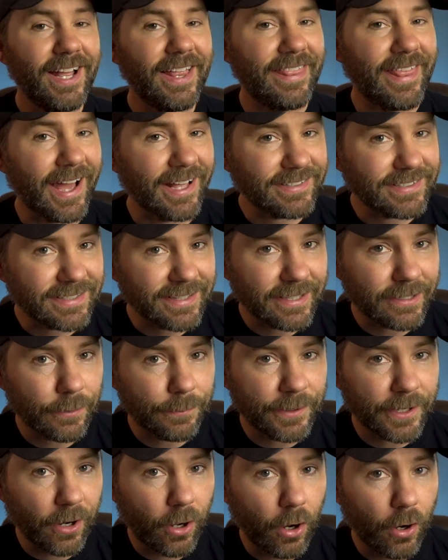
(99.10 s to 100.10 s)
that's a little
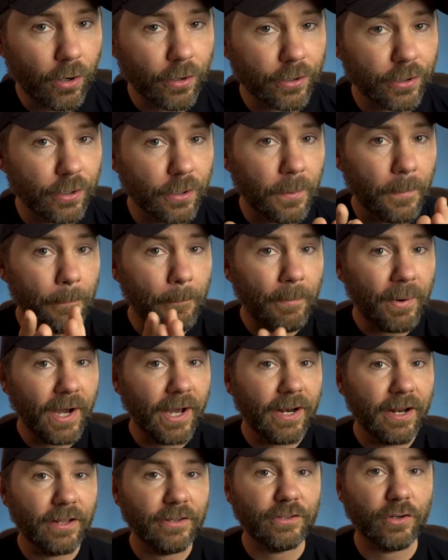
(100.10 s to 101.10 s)
bit harder,
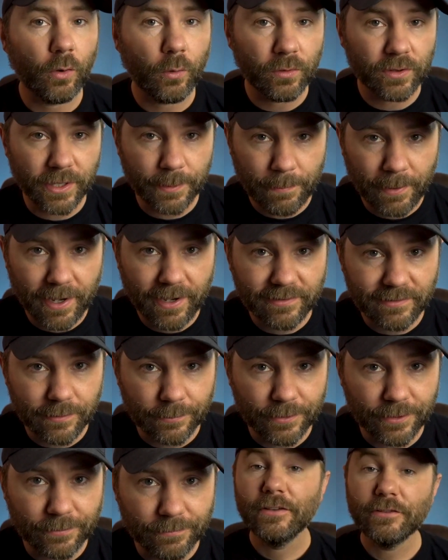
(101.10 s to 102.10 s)
but totally
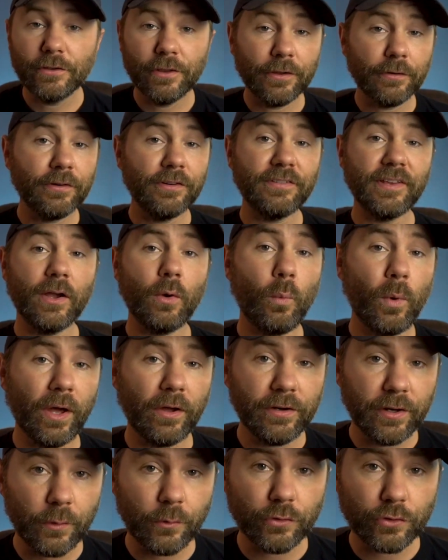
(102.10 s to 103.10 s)
possible. So there is a
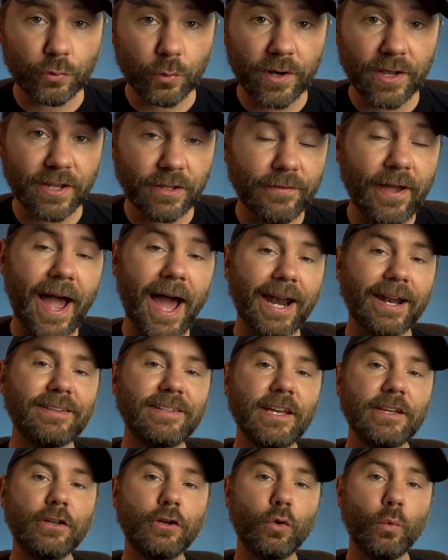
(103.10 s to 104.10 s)
well-known trick of how to
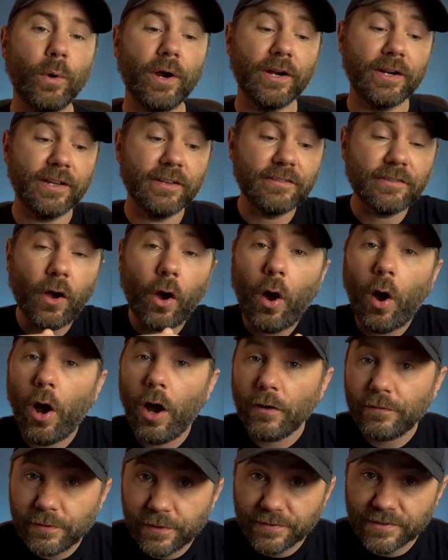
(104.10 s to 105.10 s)
take your awareness
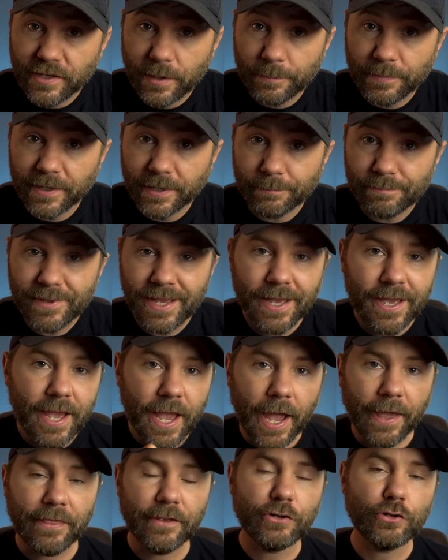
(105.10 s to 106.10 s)
off of something.
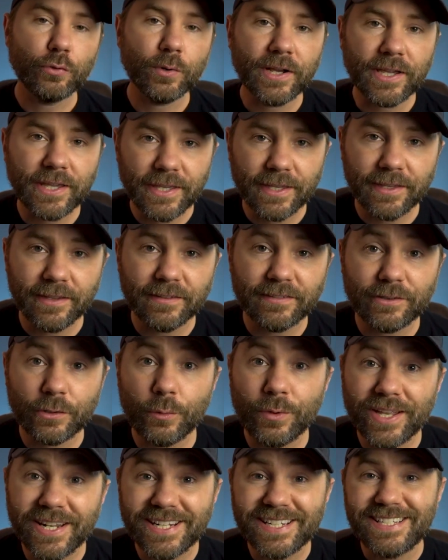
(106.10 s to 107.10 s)
And the trick is
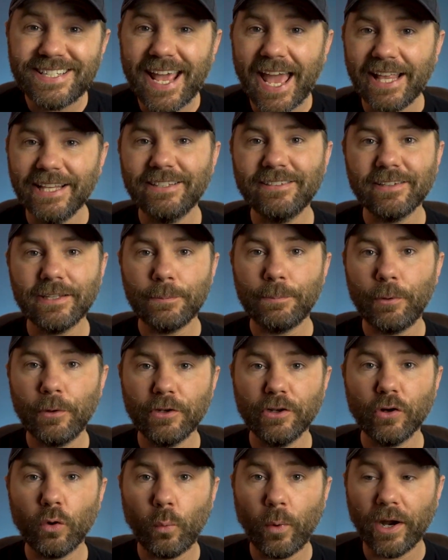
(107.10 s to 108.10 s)
to intensely
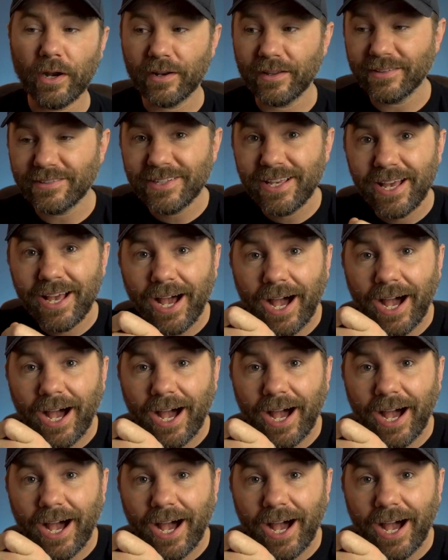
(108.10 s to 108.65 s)
put your awareness